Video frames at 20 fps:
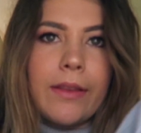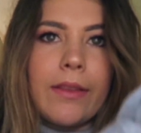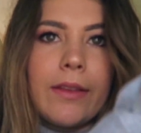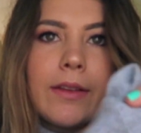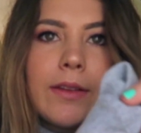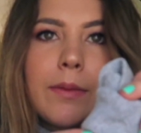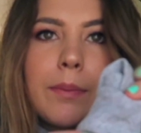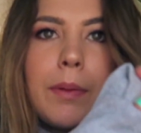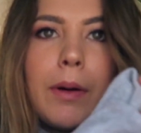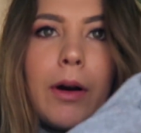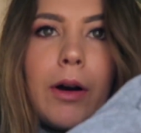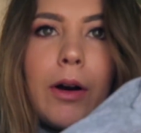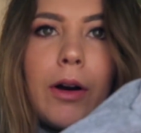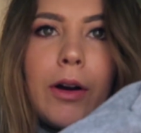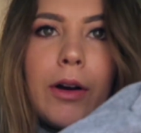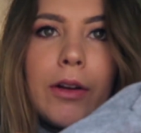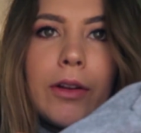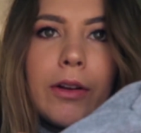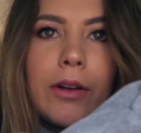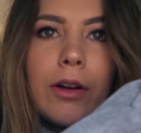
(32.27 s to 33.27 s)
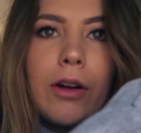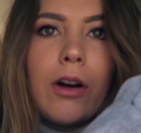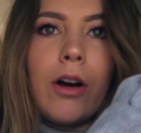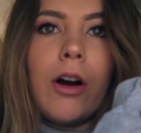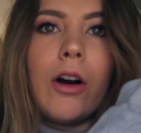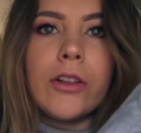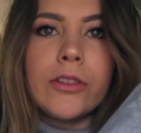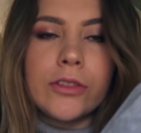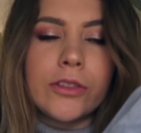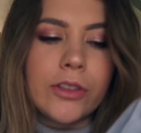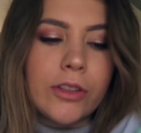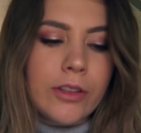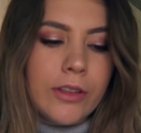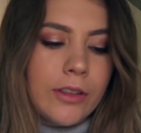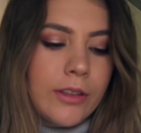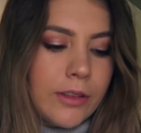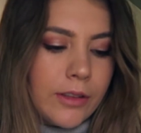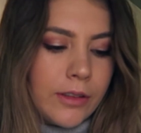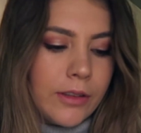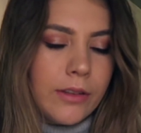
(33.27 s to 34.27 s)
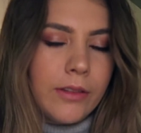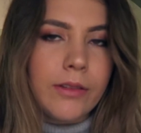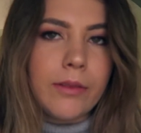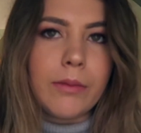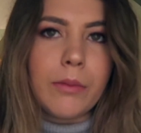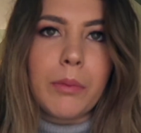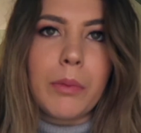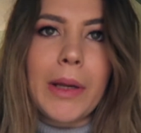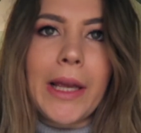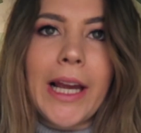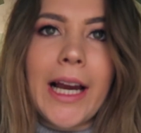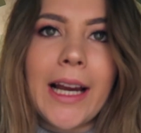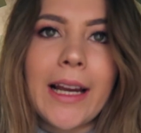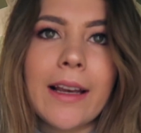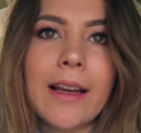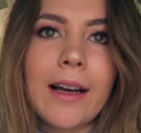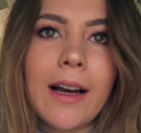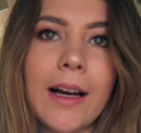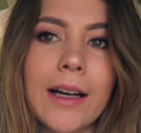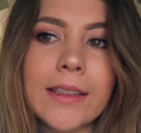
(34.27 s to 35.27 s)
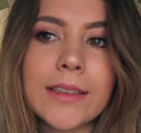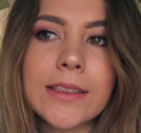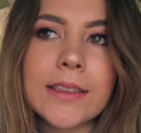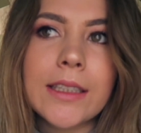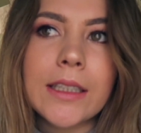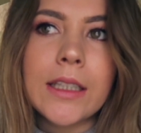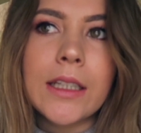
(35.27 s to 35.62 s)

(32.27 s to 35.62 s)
this part, onto the where I cut.